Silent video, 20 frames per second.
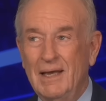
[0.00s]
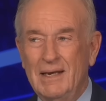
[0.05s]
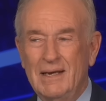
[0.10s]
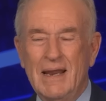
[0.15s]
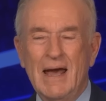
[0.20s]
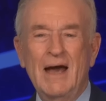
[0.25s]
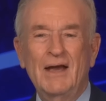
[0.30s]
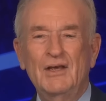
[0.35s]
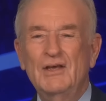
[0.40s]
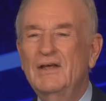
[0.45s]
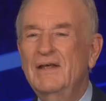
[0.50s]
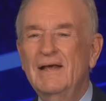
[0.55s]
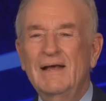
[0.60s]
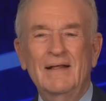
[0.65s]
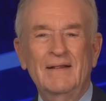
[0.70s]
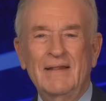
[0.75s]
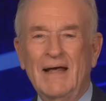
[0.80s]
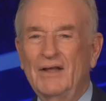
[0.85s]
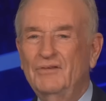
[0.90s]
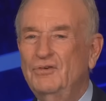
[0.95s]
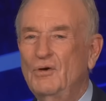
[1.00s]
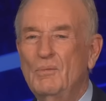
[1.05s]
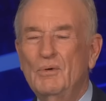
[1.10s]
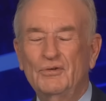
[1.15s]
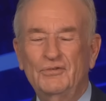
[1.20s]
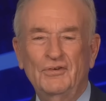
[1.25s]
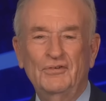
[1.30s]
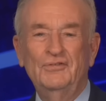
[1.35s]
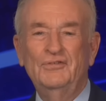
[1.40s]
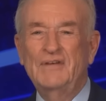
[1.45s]
now, you, that's
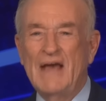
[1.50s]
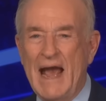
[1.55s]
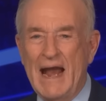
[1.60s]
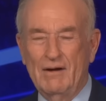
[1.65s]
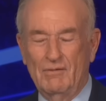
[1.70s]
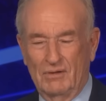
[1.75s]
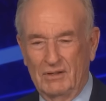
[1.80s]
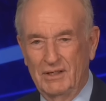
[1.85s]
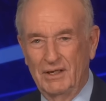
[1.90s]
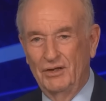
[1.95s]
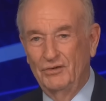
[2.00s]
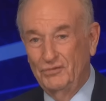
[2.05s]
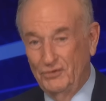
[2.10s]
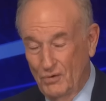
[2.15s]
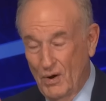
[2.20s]
almost a sacrilege,